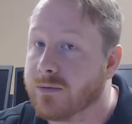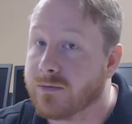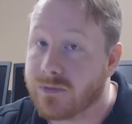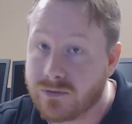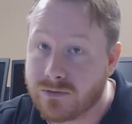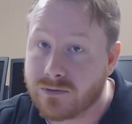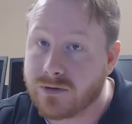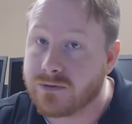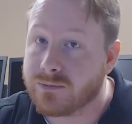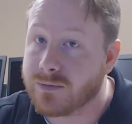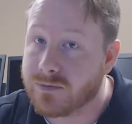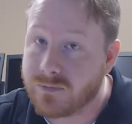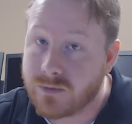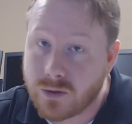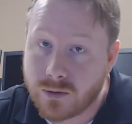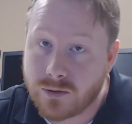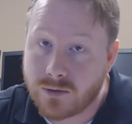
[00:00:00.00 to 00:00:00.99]
trust me, if you
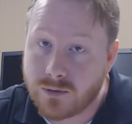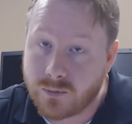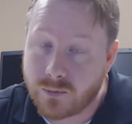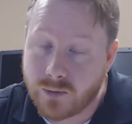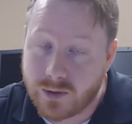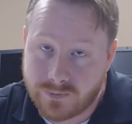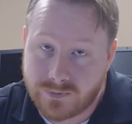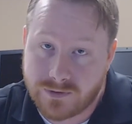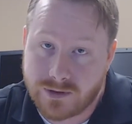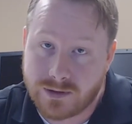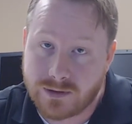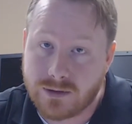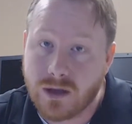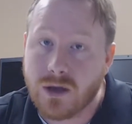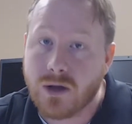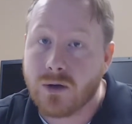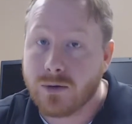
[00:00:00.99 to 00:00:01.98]
go to their website,
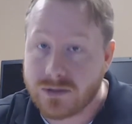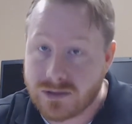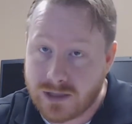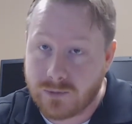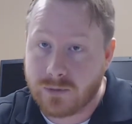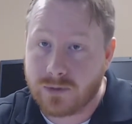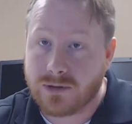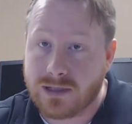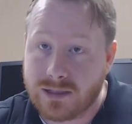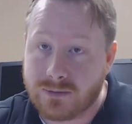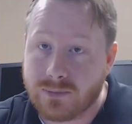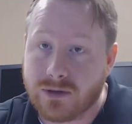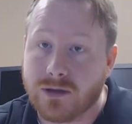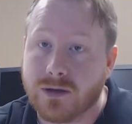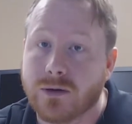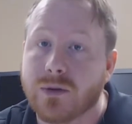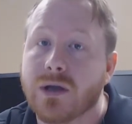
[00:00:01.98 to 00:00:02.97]
which I will link
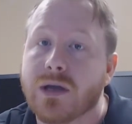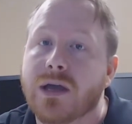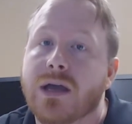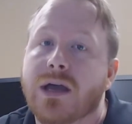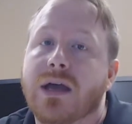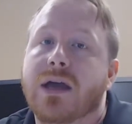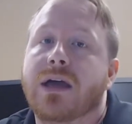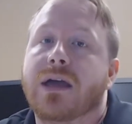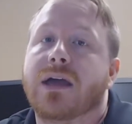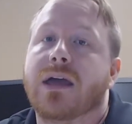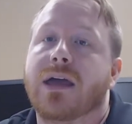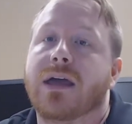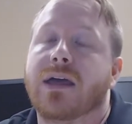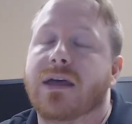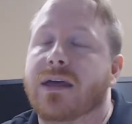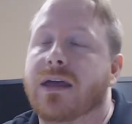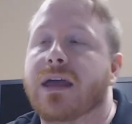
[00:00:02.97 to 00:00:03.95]
below,
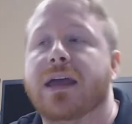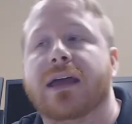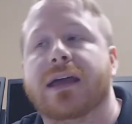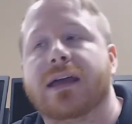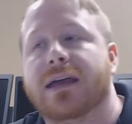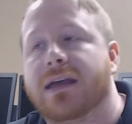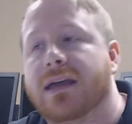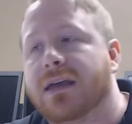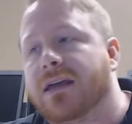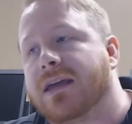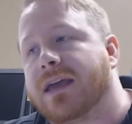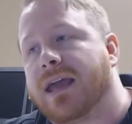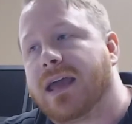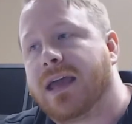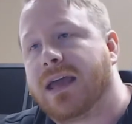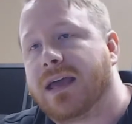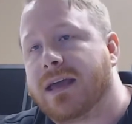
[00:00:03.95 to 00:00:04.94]
you
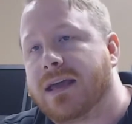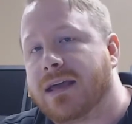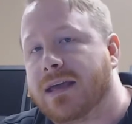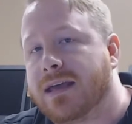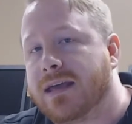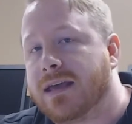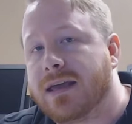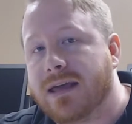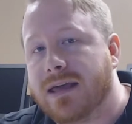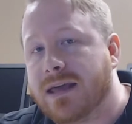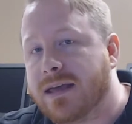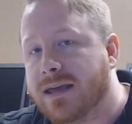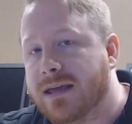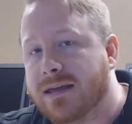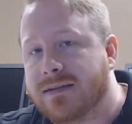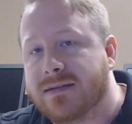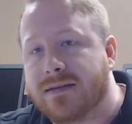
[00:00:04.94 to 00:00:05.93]
can't.
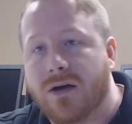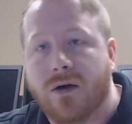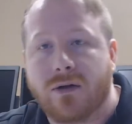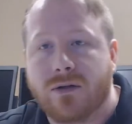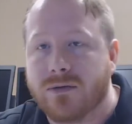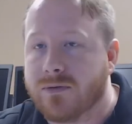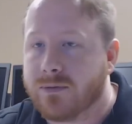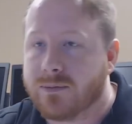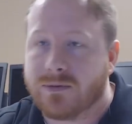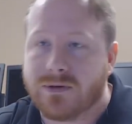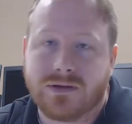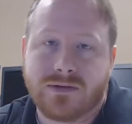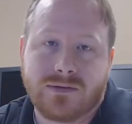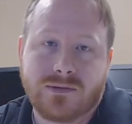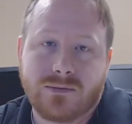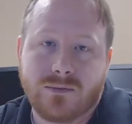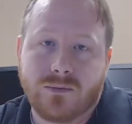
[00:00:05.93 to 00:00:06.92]
It's all over the
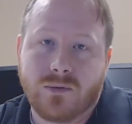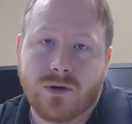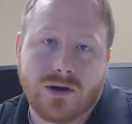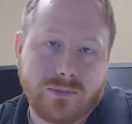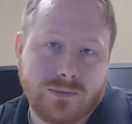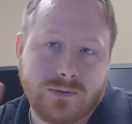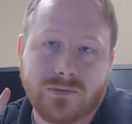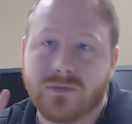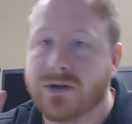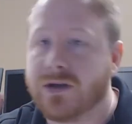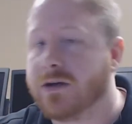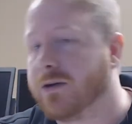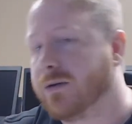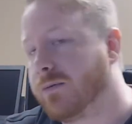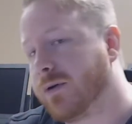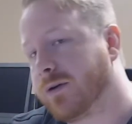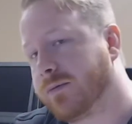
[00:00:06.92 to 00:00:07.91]
place. Waterproof here,
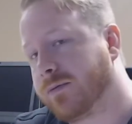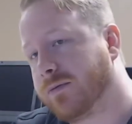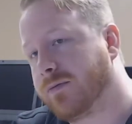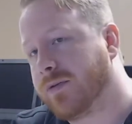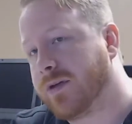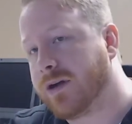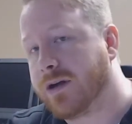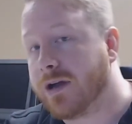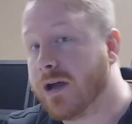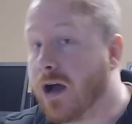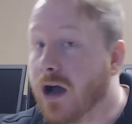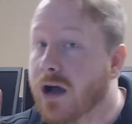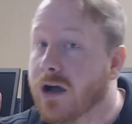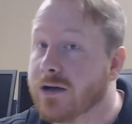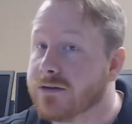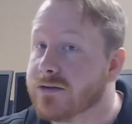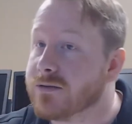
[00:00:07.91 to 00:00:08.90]
waterproof there.
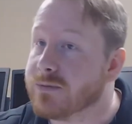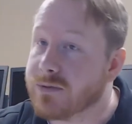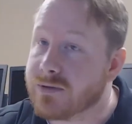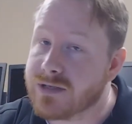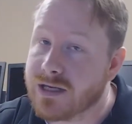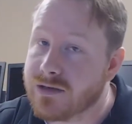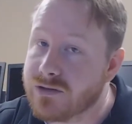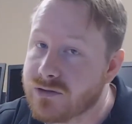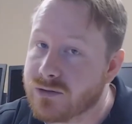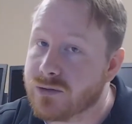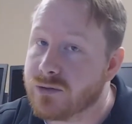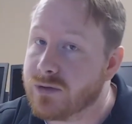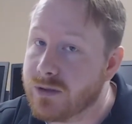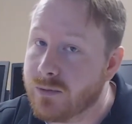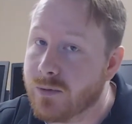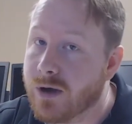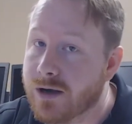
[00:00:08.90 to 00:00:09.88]
100% truly
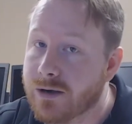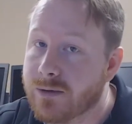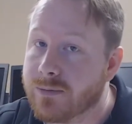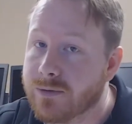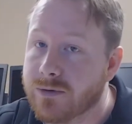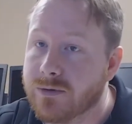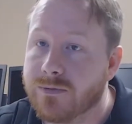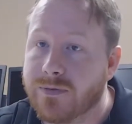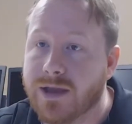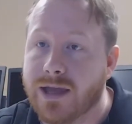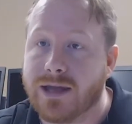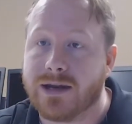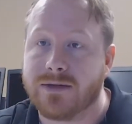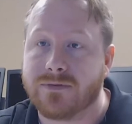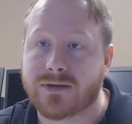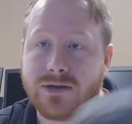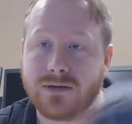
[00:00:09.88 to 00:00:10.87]
waterproof, and
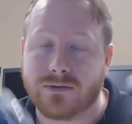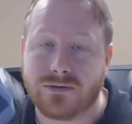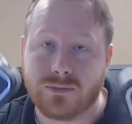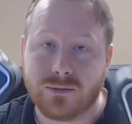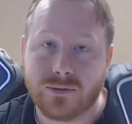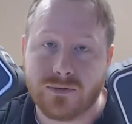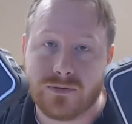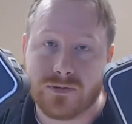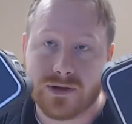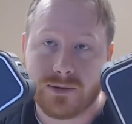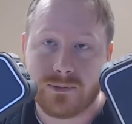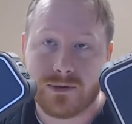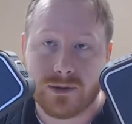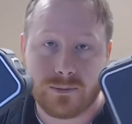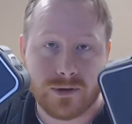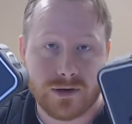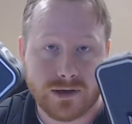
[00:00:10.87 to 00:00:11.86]
I've killed 2 of them in a
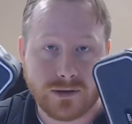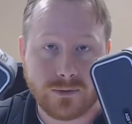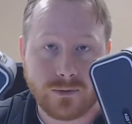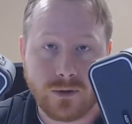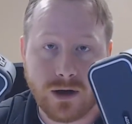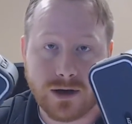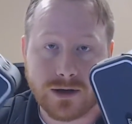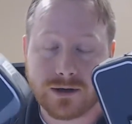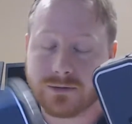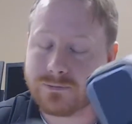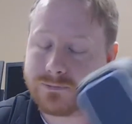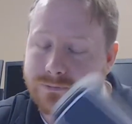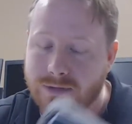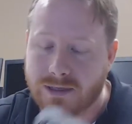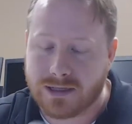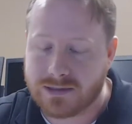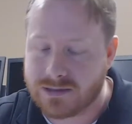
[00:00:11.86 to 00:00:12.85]
bucket of water.
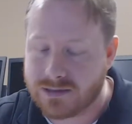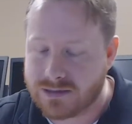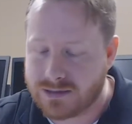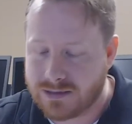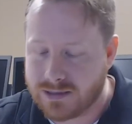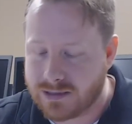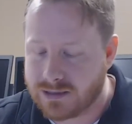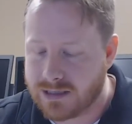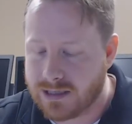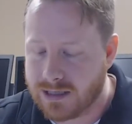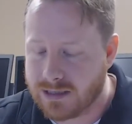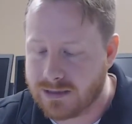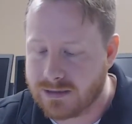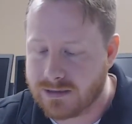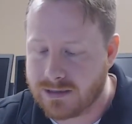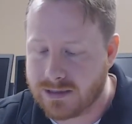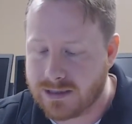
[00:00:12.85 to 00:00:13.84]
I
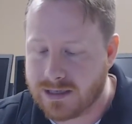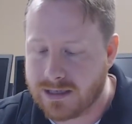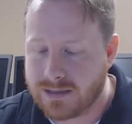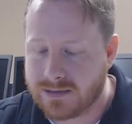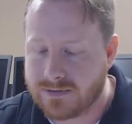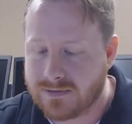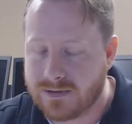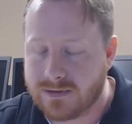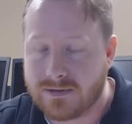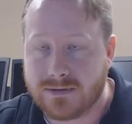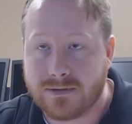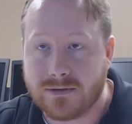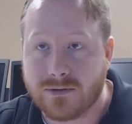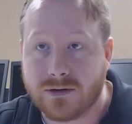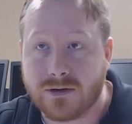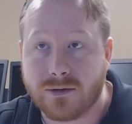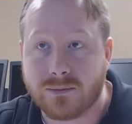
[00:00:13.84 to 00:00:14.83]
can't say that they're
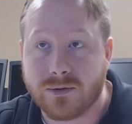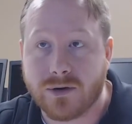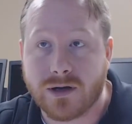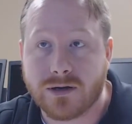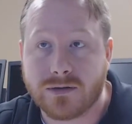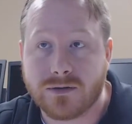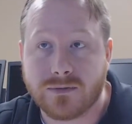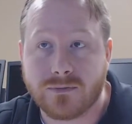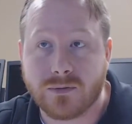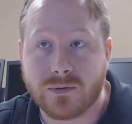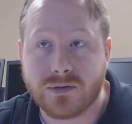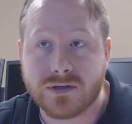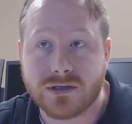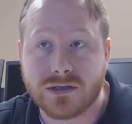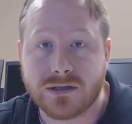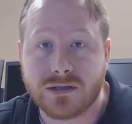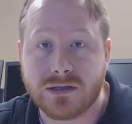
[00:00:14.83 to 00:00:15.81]
a good product,
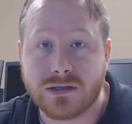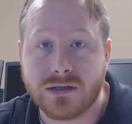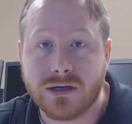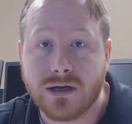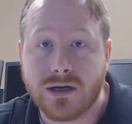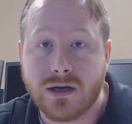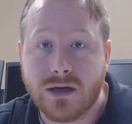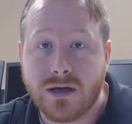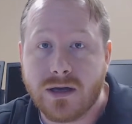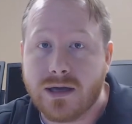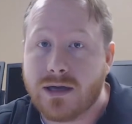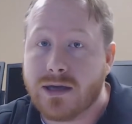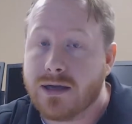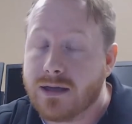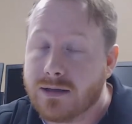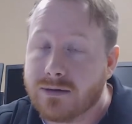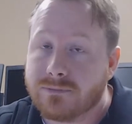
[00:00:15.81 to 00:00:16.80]
unfortunately.
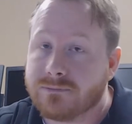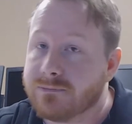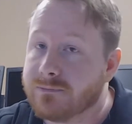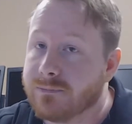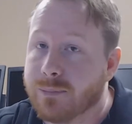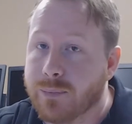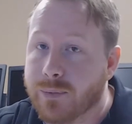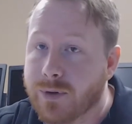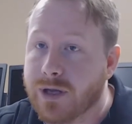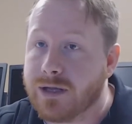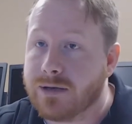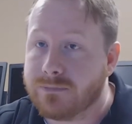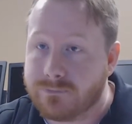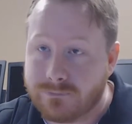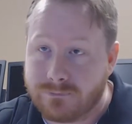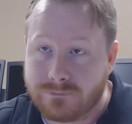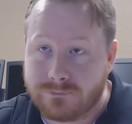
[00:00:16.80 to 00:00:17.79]
But
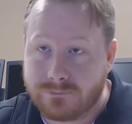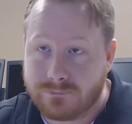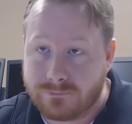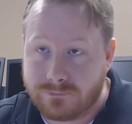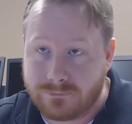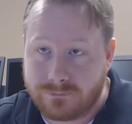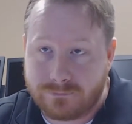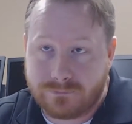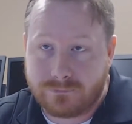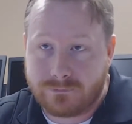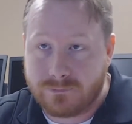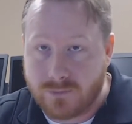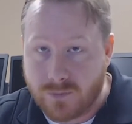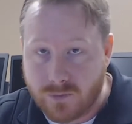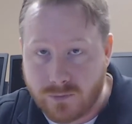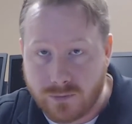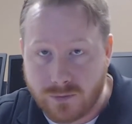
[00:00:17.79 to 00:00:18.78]

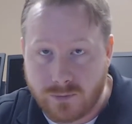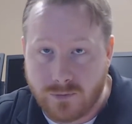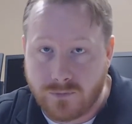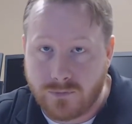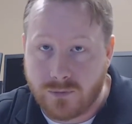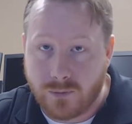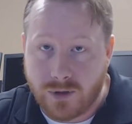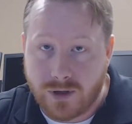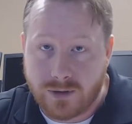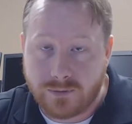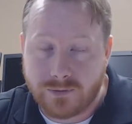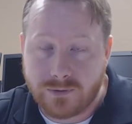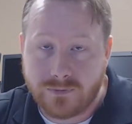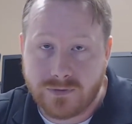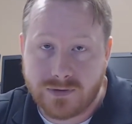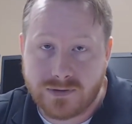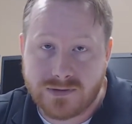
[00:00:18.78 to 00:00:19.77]
remove the
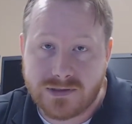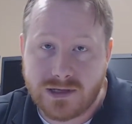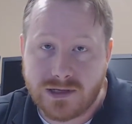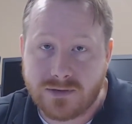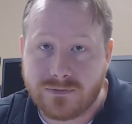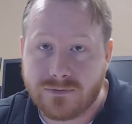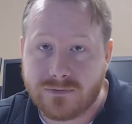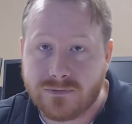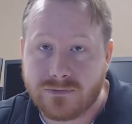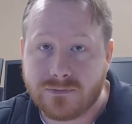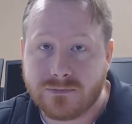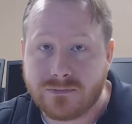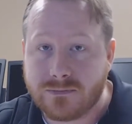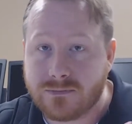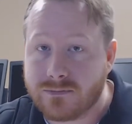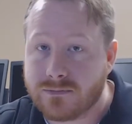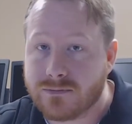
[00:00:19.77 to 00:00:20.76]
waterproofing stuff,
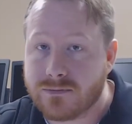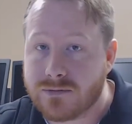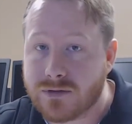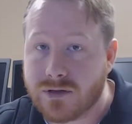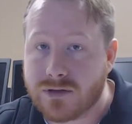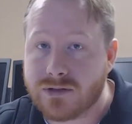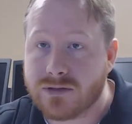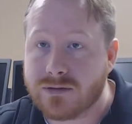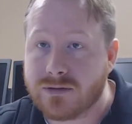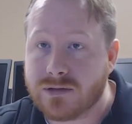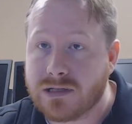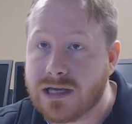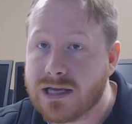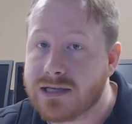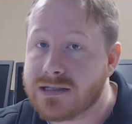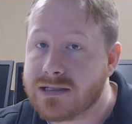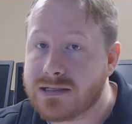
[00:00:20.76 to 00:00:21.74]
charge a little
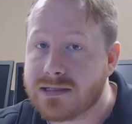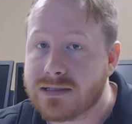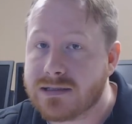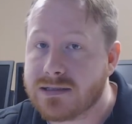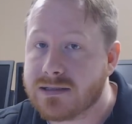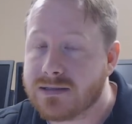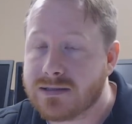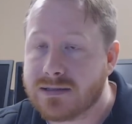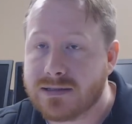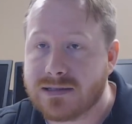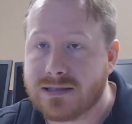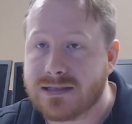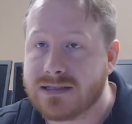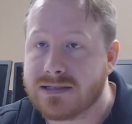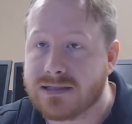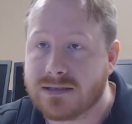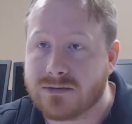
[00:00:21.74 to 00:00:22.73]
less.
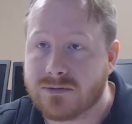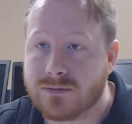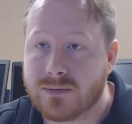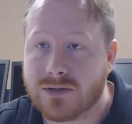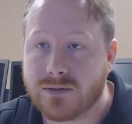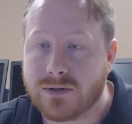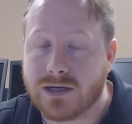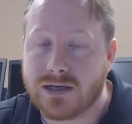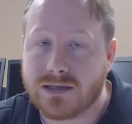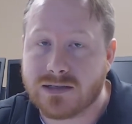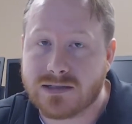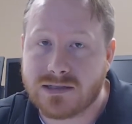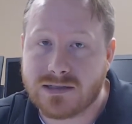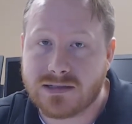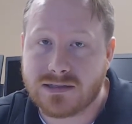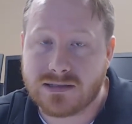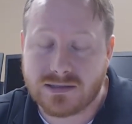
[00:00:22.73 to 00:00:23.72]
These things would be great, because
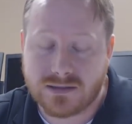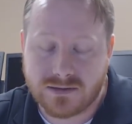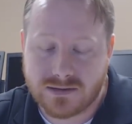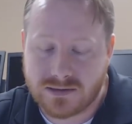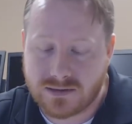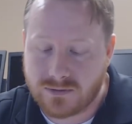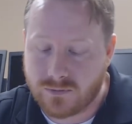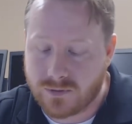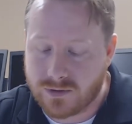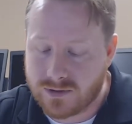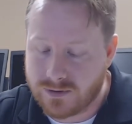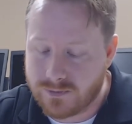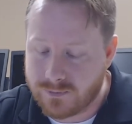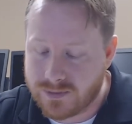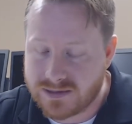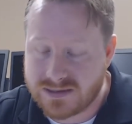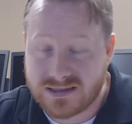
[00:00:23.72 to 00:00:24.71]
this is seriously one of the
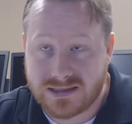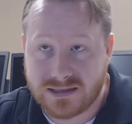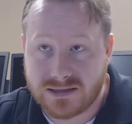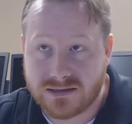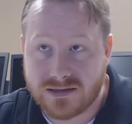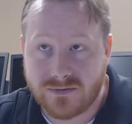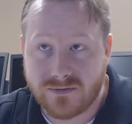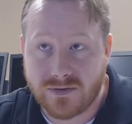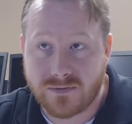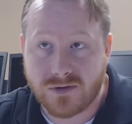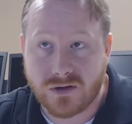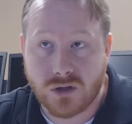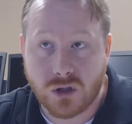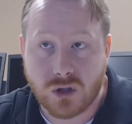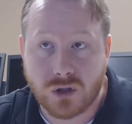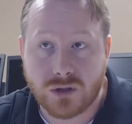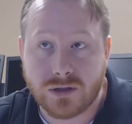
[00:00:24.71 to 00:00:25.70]
best things I've ever
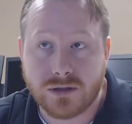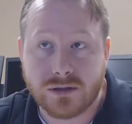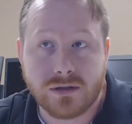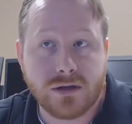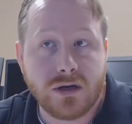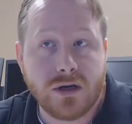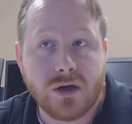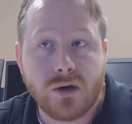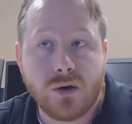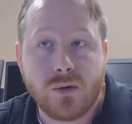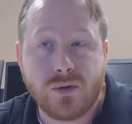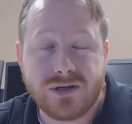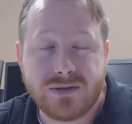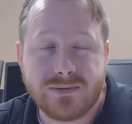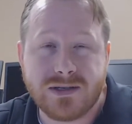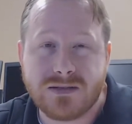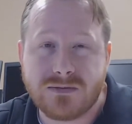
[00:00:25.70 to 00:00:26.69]
heard, which
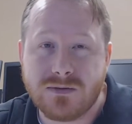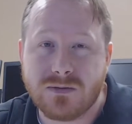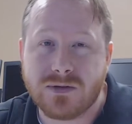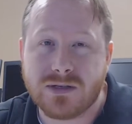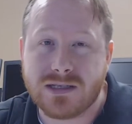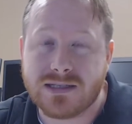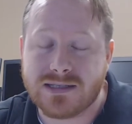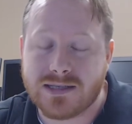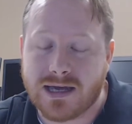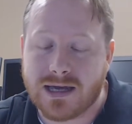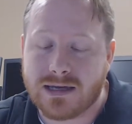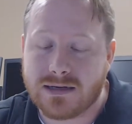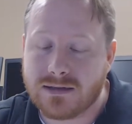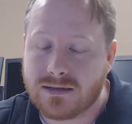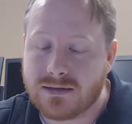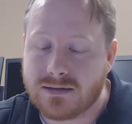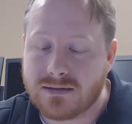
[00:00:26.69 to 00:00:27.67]
makes me really sad,
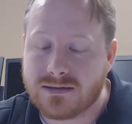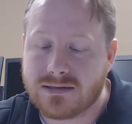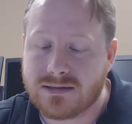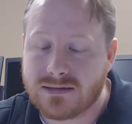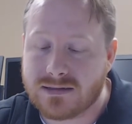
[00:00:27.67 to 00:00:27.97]
because